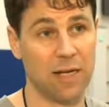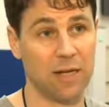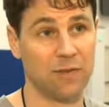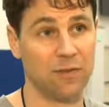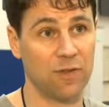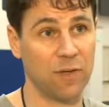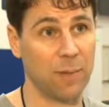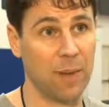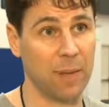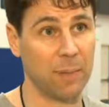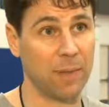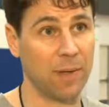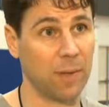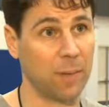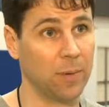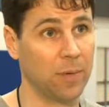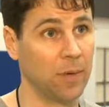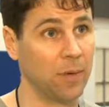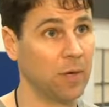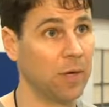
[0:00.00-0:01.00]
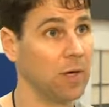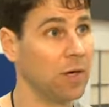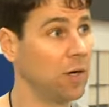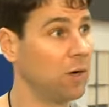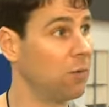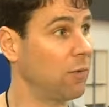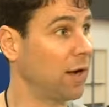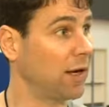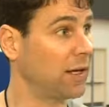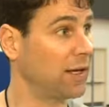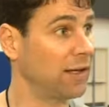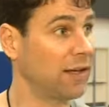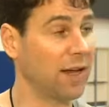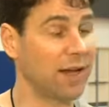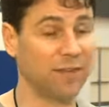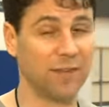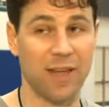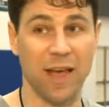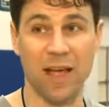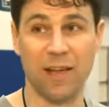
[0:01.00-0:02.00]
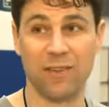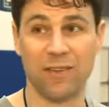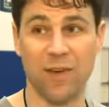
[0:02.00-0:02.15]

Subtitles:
so you may be able to recognize that.